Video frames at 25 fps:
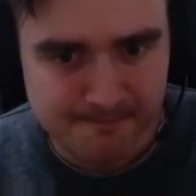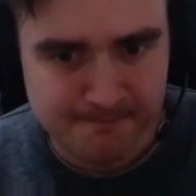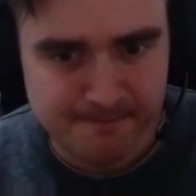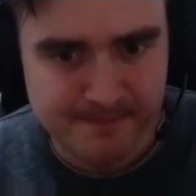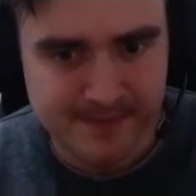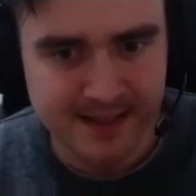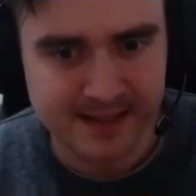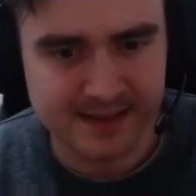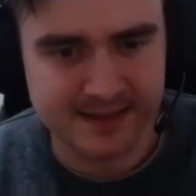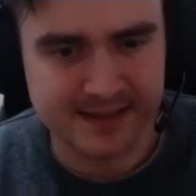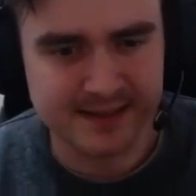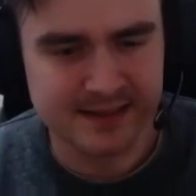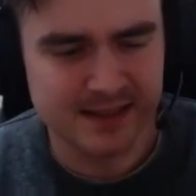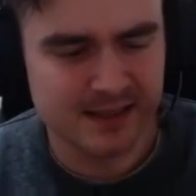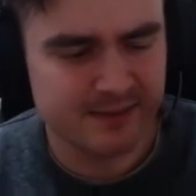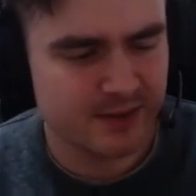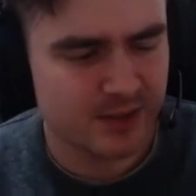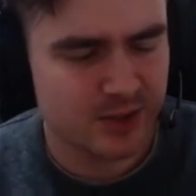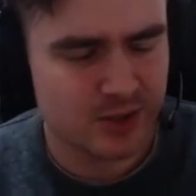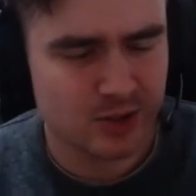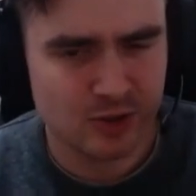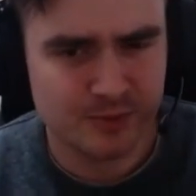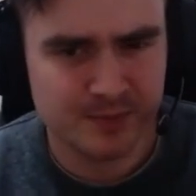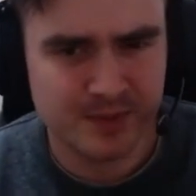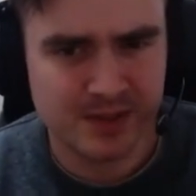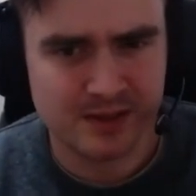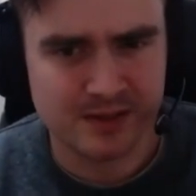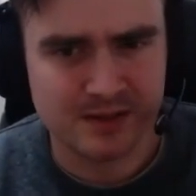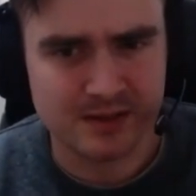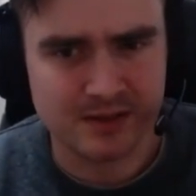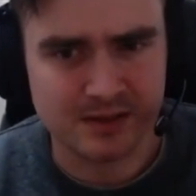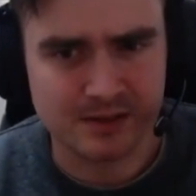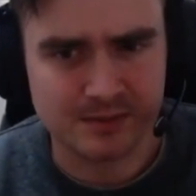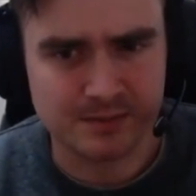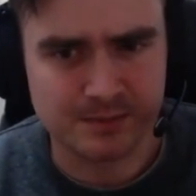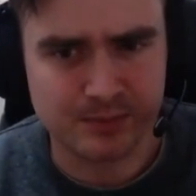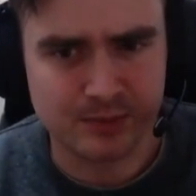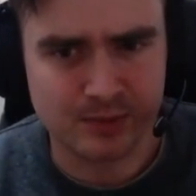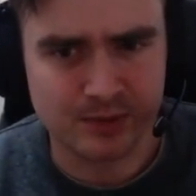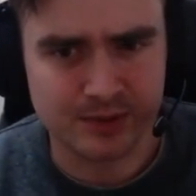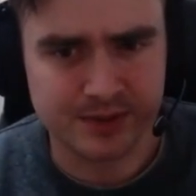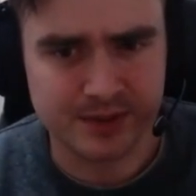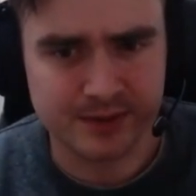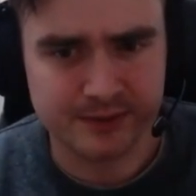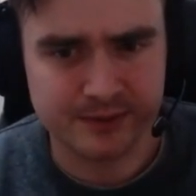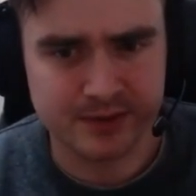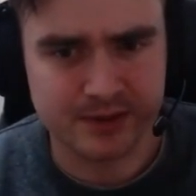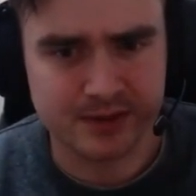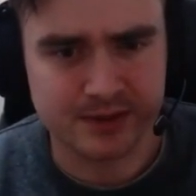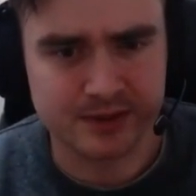It didn't even show me the broad
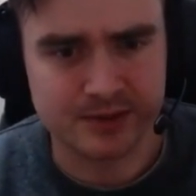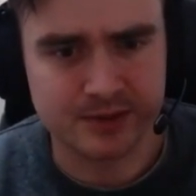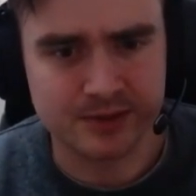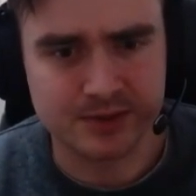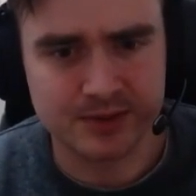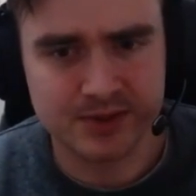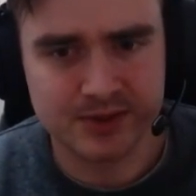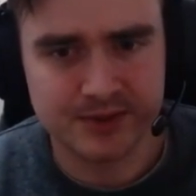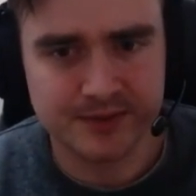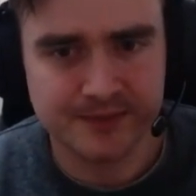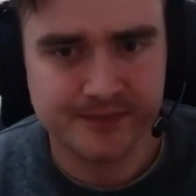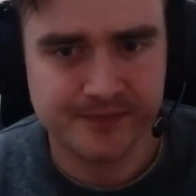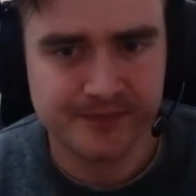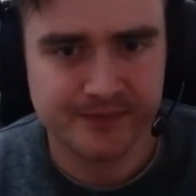tipping dudes.